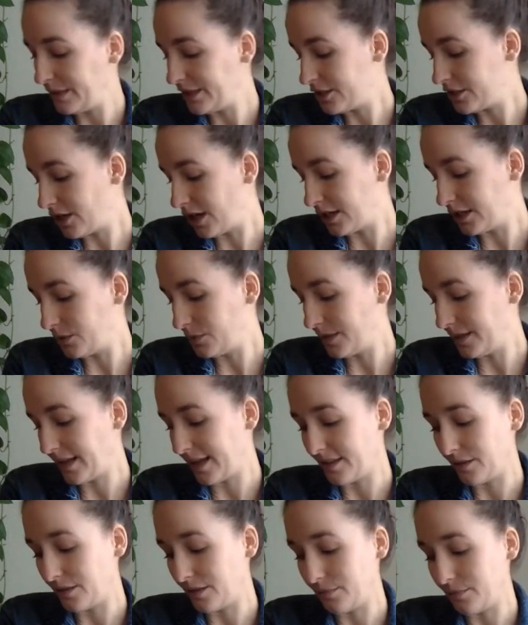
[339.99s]
we started with
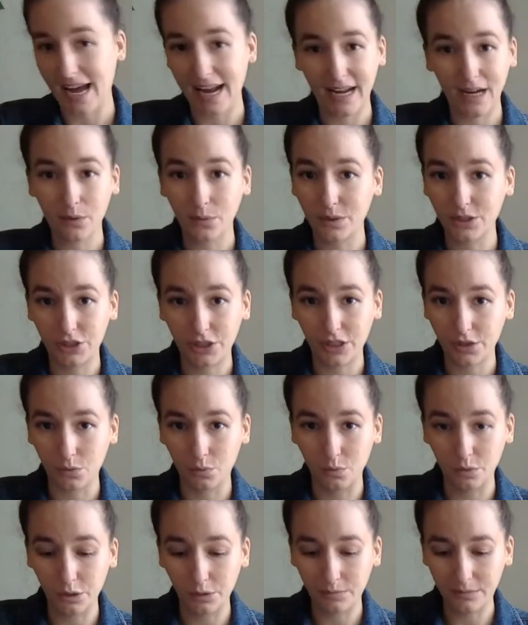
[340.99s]
at the beginning was just
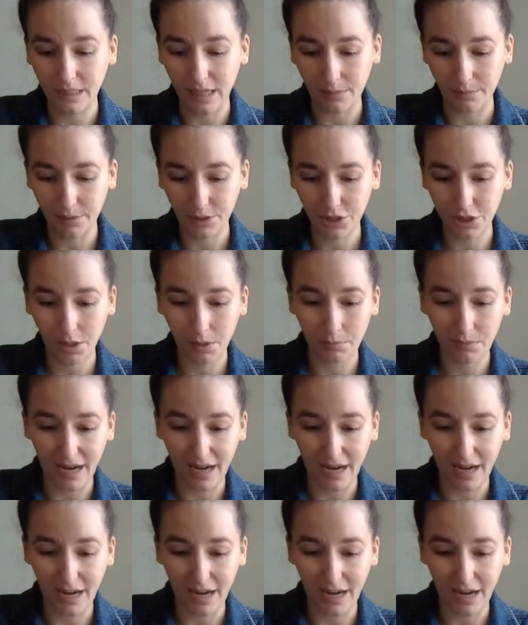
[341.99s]
room temperature,